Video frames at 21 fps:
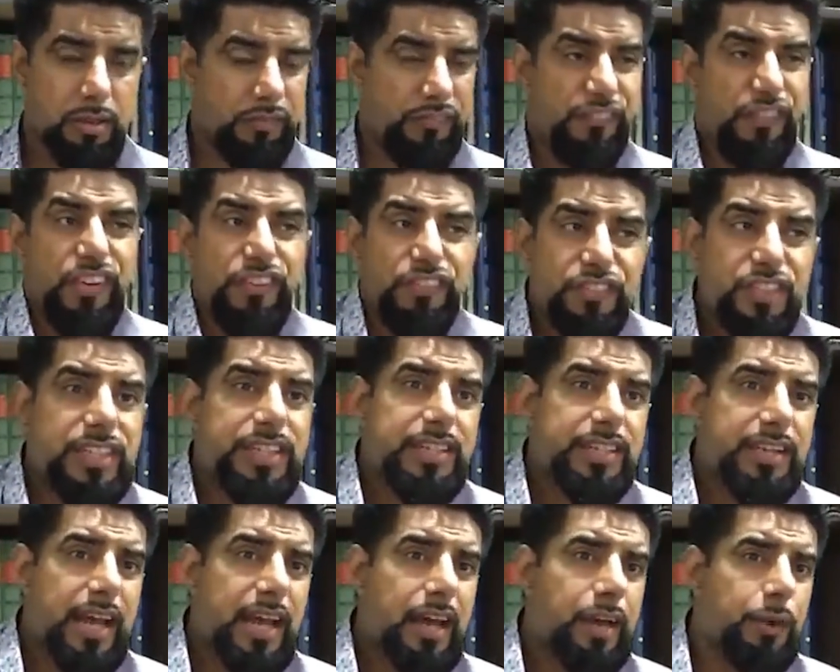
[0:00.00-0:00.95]
15
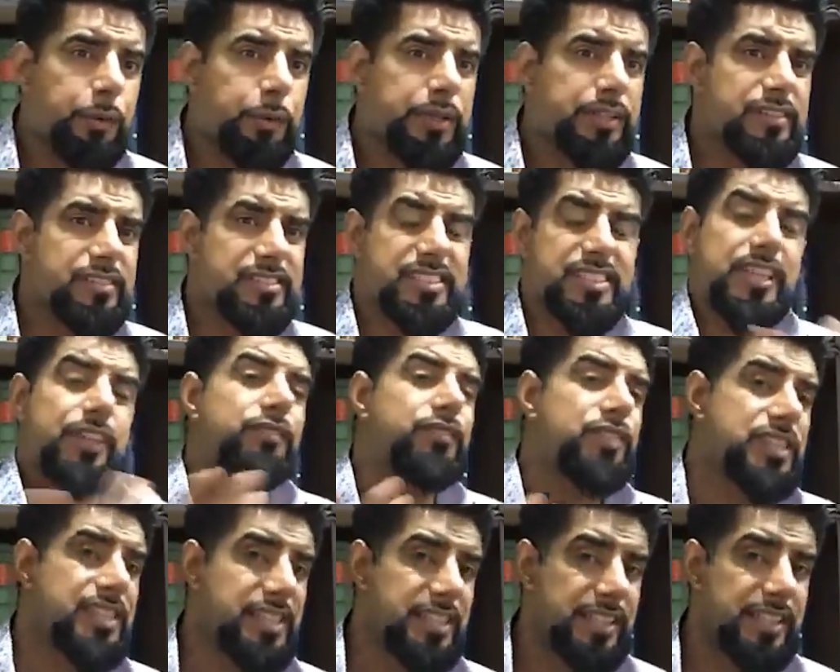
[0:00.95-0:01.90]
hours,
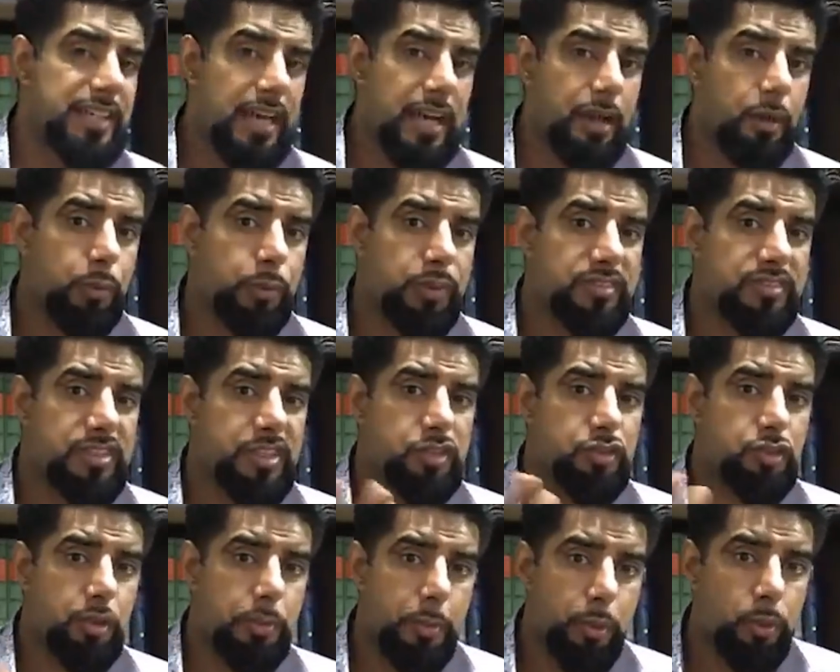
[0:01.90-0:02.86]
17 hours, there's
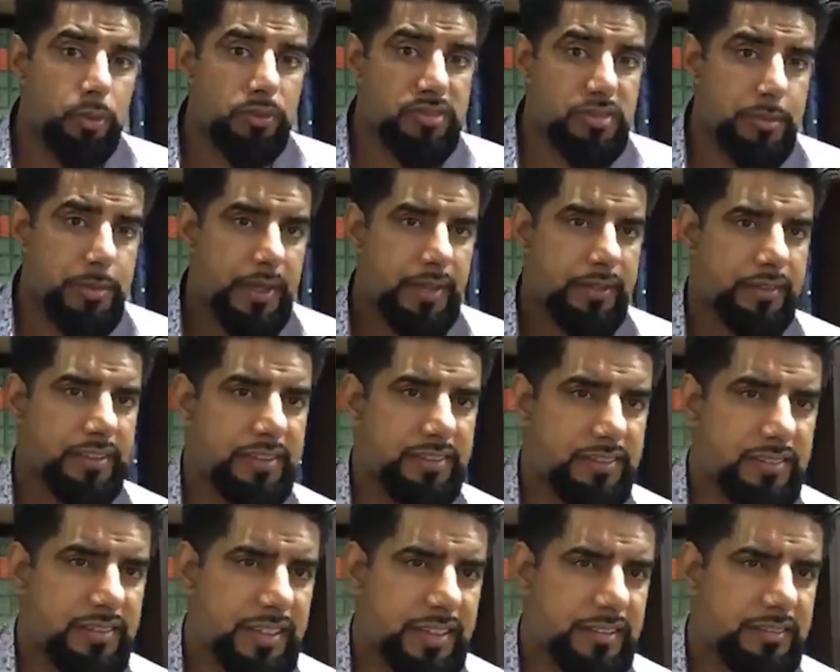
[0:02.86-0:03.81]
reports about these
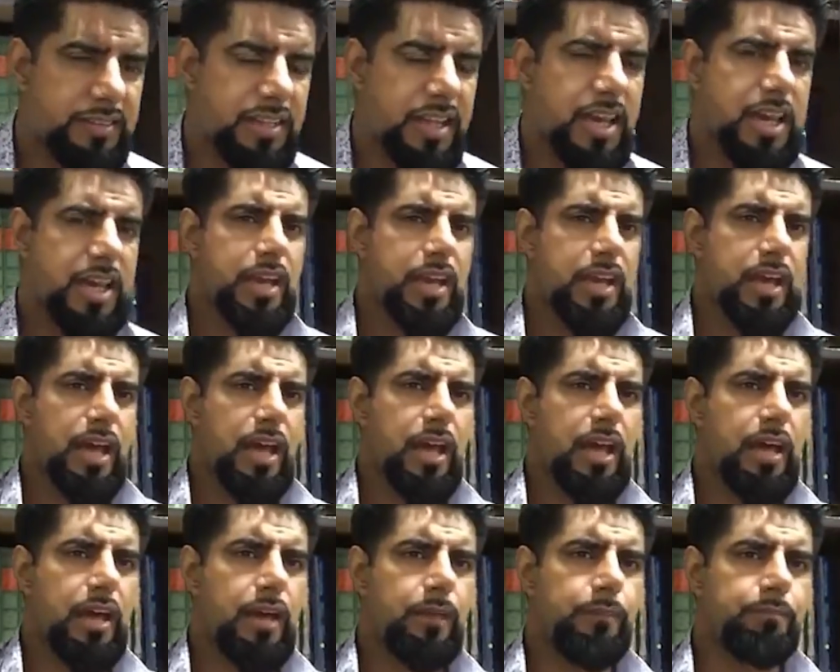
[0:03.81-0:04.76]
things.
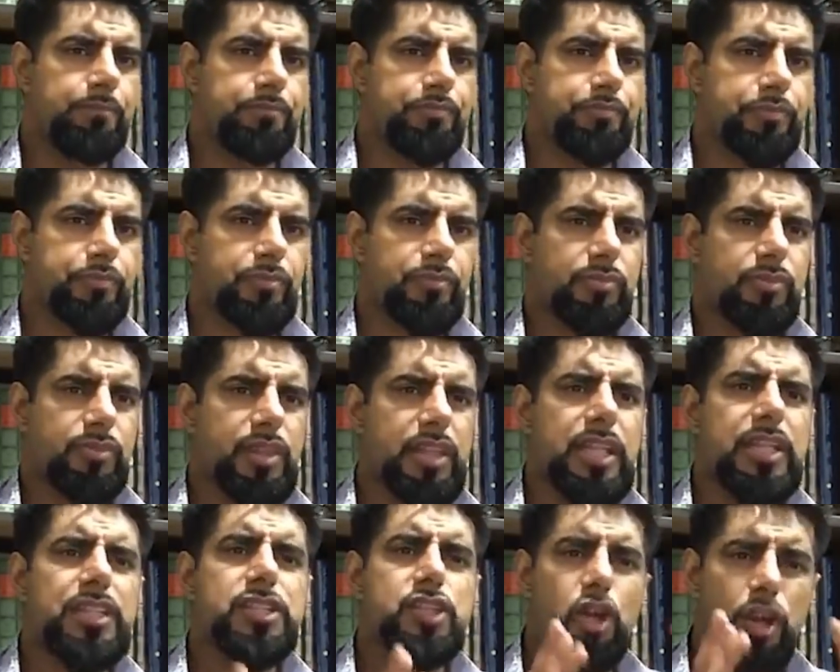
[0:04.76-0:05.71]

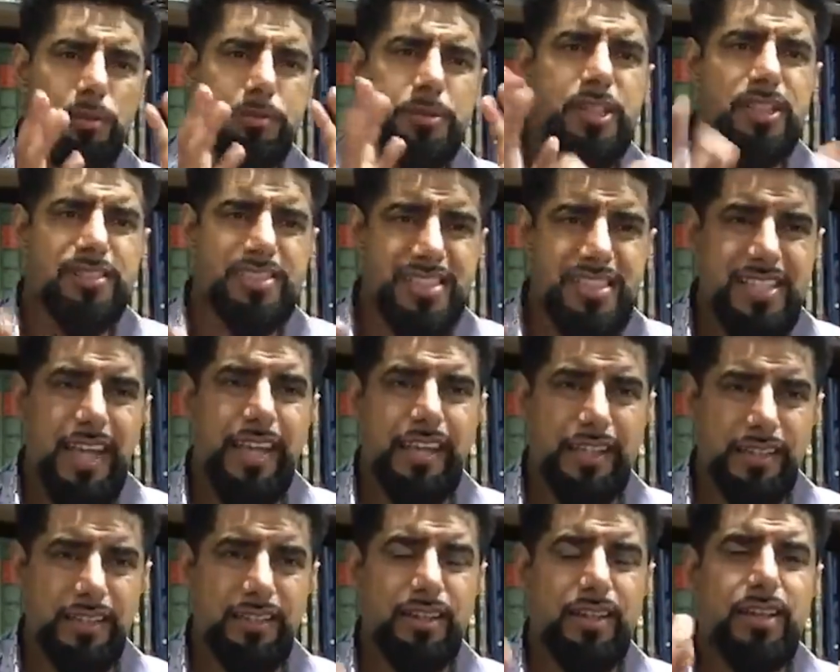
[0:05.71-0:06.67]
So I'm just
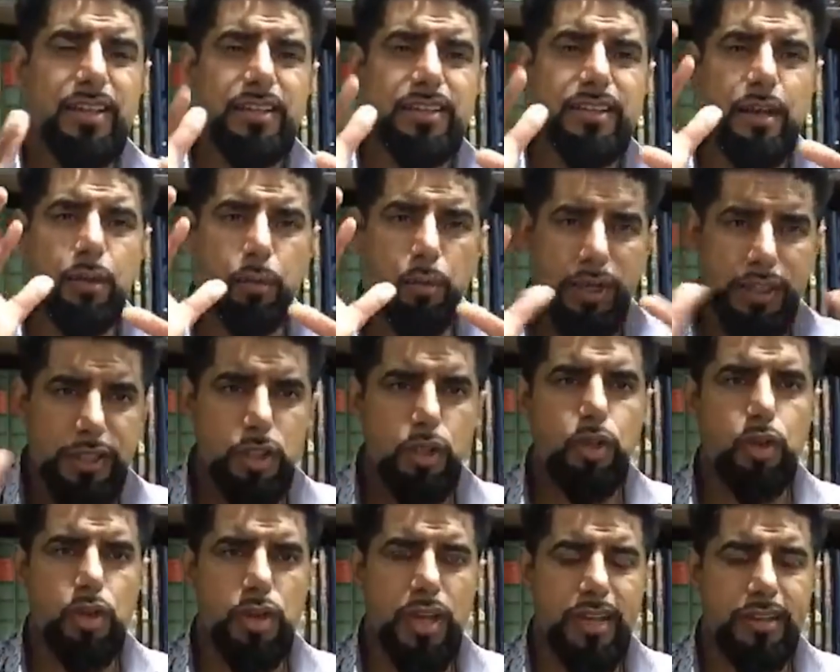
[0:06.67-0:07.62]
saying that when you
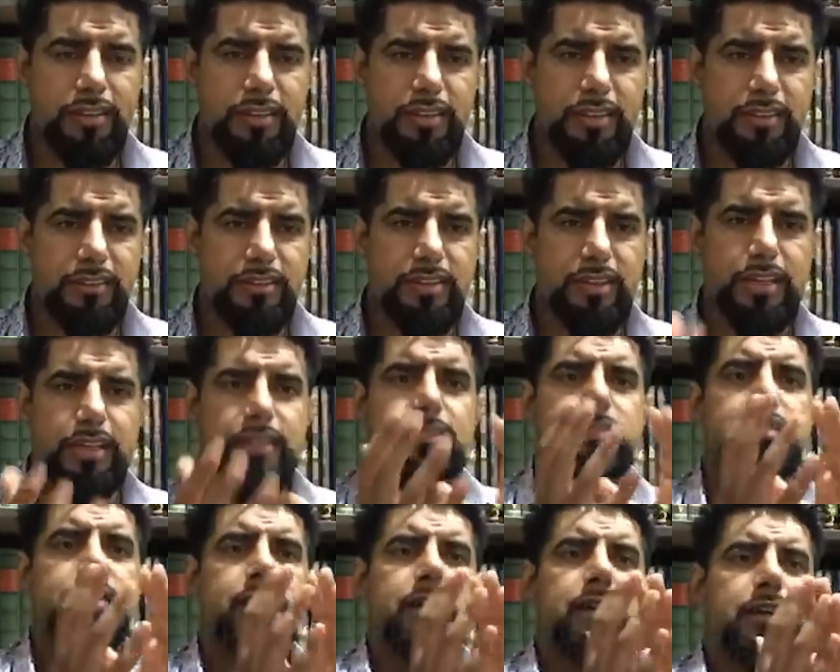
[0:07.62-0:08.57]
look at these
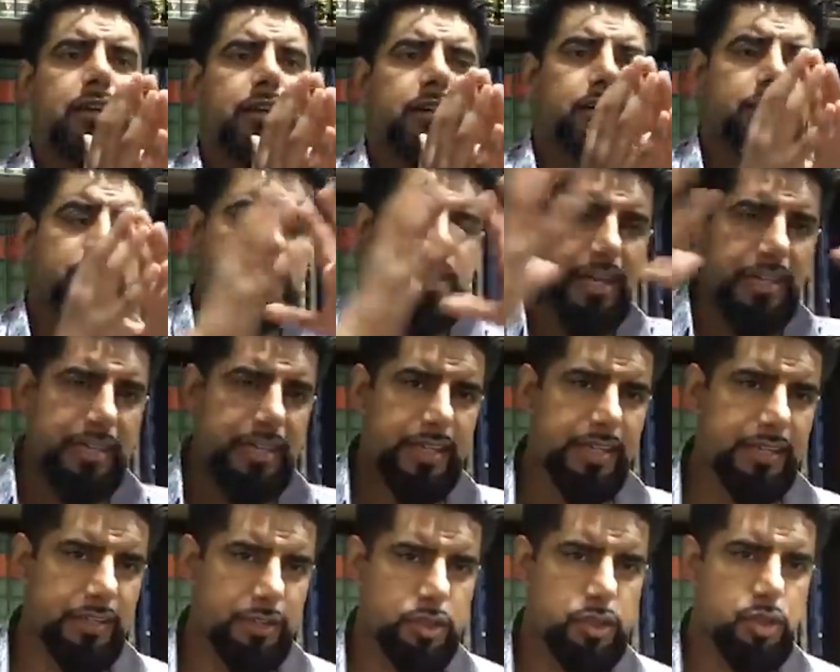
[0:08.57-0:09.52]
things, take it
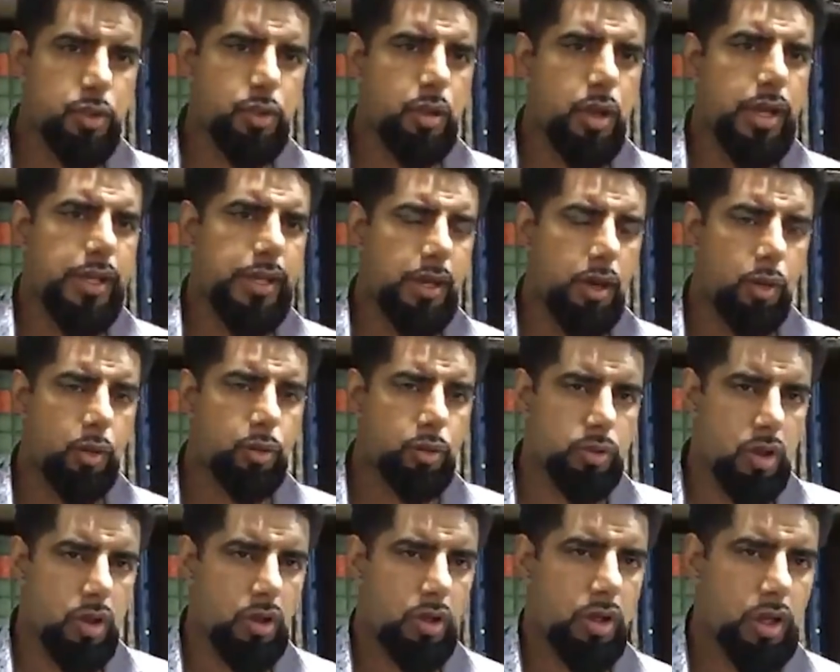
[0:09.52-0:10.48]
into a whole
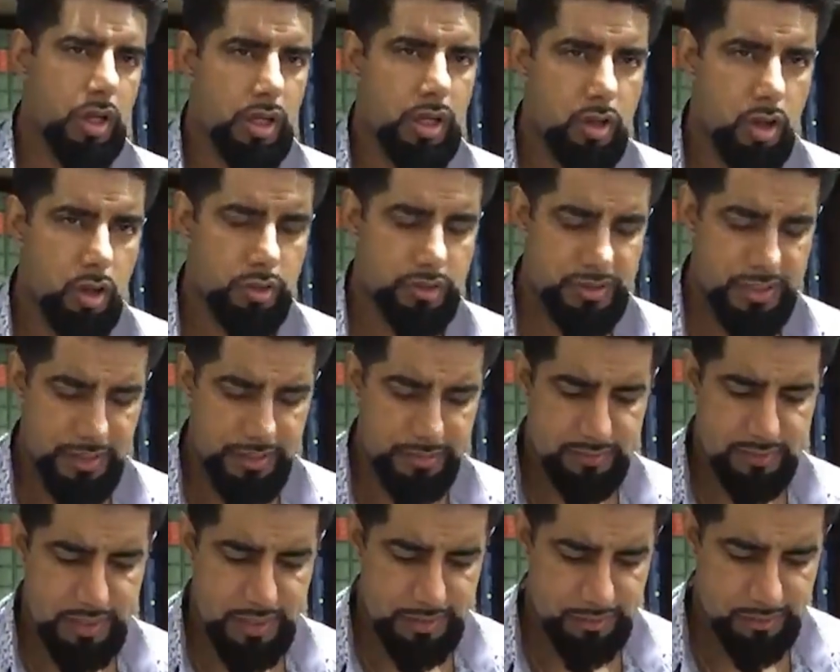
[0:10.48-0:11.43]

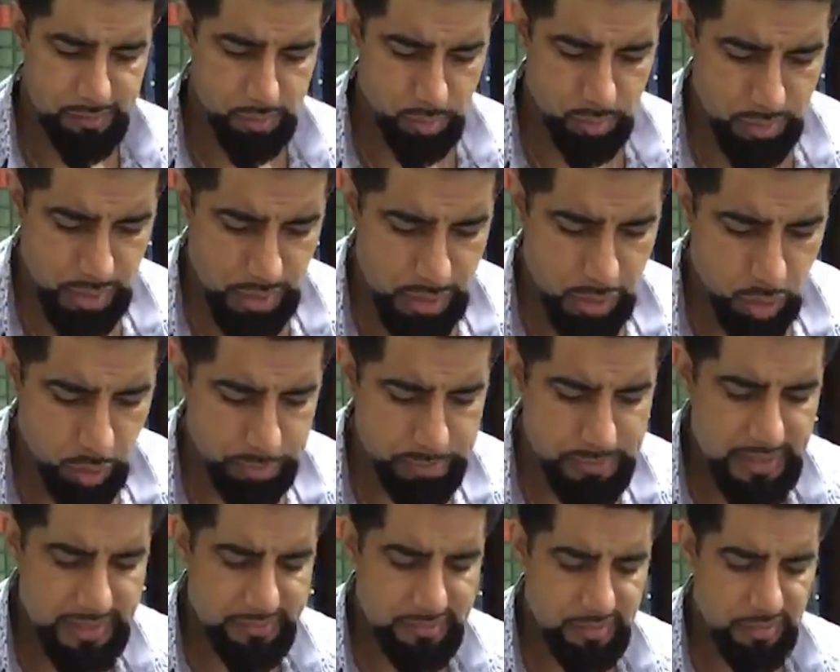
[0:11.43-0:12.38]
context, that's all. I hope
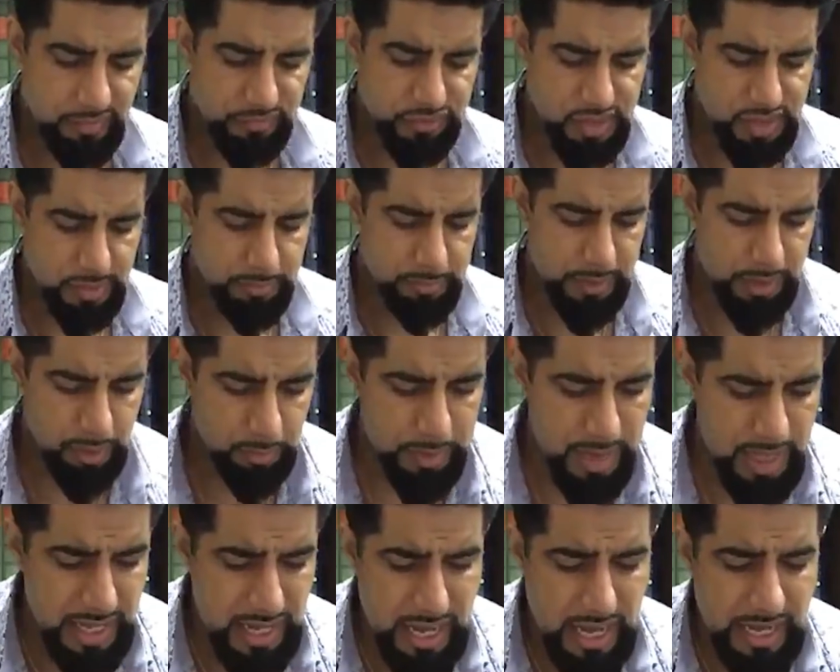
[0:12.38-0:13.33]
that's of some help.
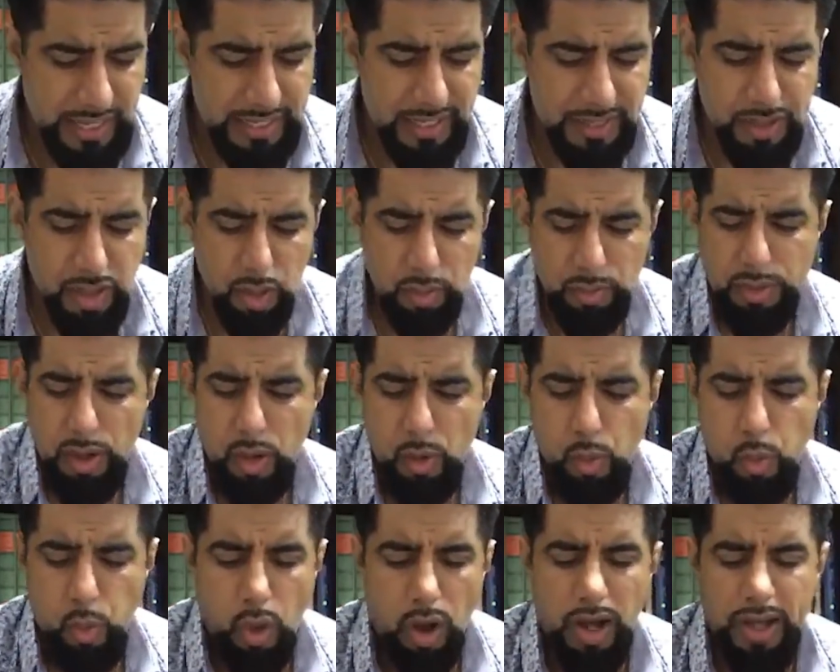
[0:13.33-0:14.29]
And I don't know
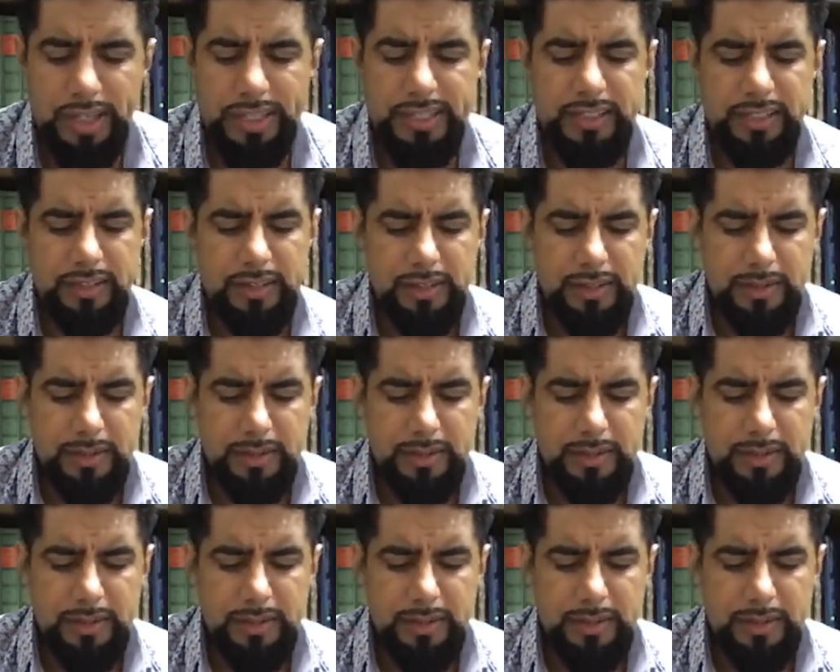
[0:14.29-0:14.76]
why,